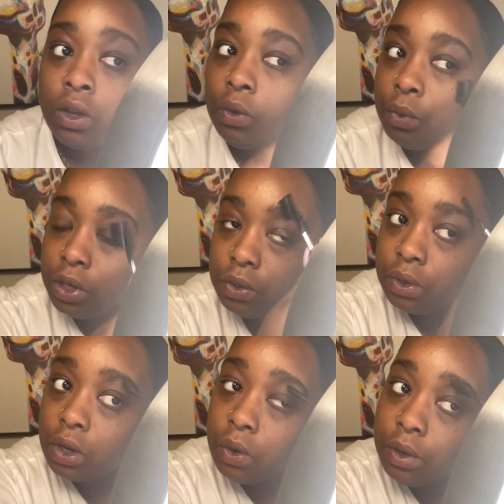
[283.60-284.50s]
when you're
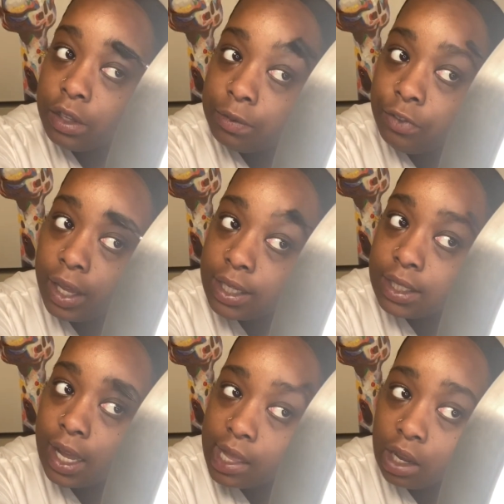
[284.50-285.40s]
doing a quick face,
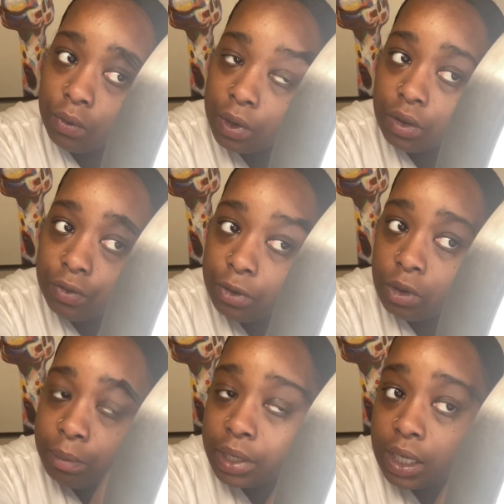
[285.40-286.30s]
not like a real
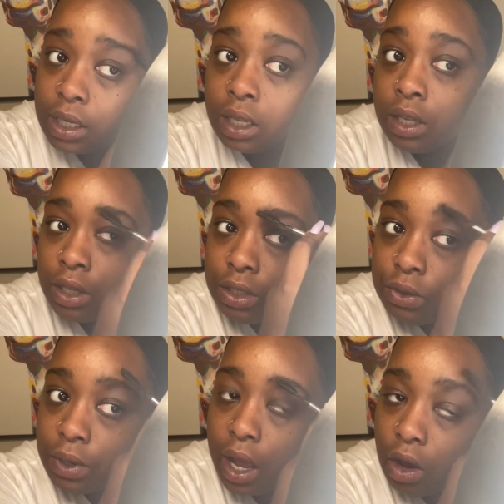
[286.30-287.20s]
full beat,
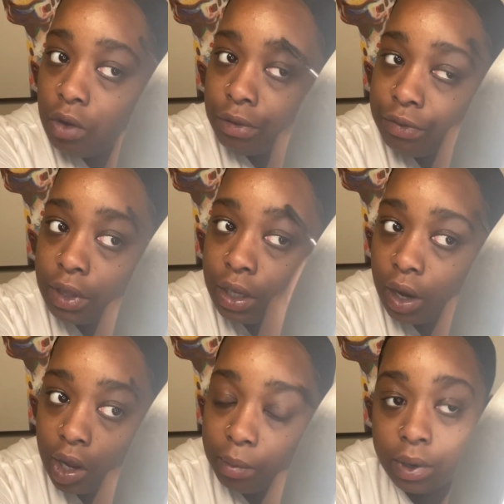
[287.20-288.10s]
do not overfill in your
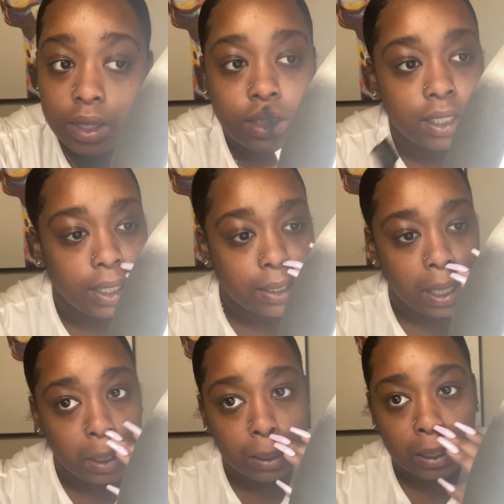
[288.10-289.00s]
eyebrows because that's how
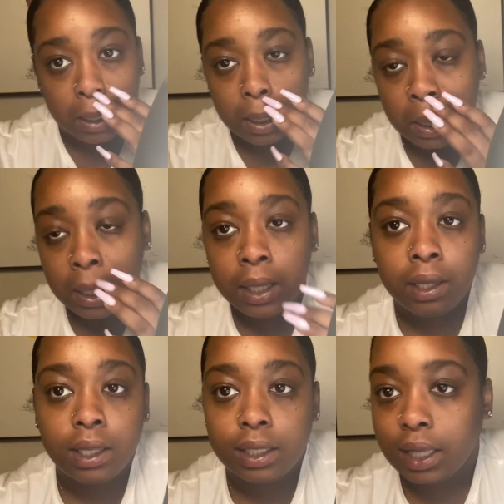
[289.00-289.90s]
you look
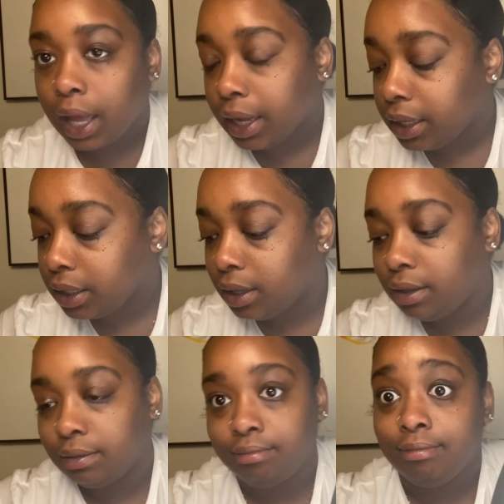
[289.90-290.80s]
like
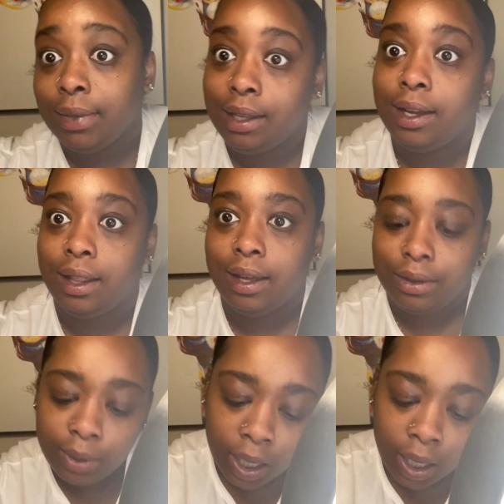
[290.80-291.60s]
a clown.